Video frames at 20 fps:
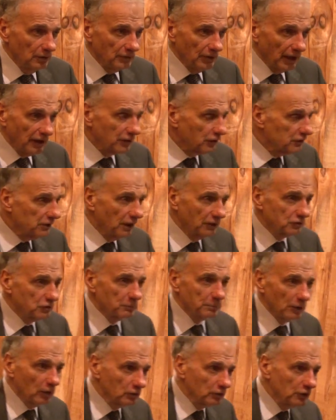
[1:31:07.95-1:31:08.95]
That, that
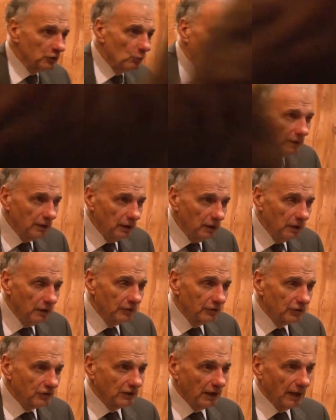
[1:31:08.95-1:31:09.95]
should be only one
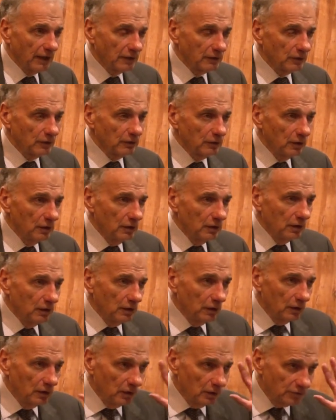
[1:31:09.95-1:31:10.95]
standard
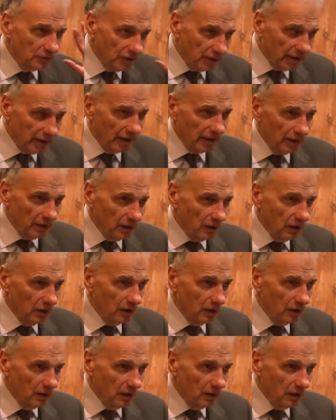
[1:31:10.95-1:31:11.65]
to get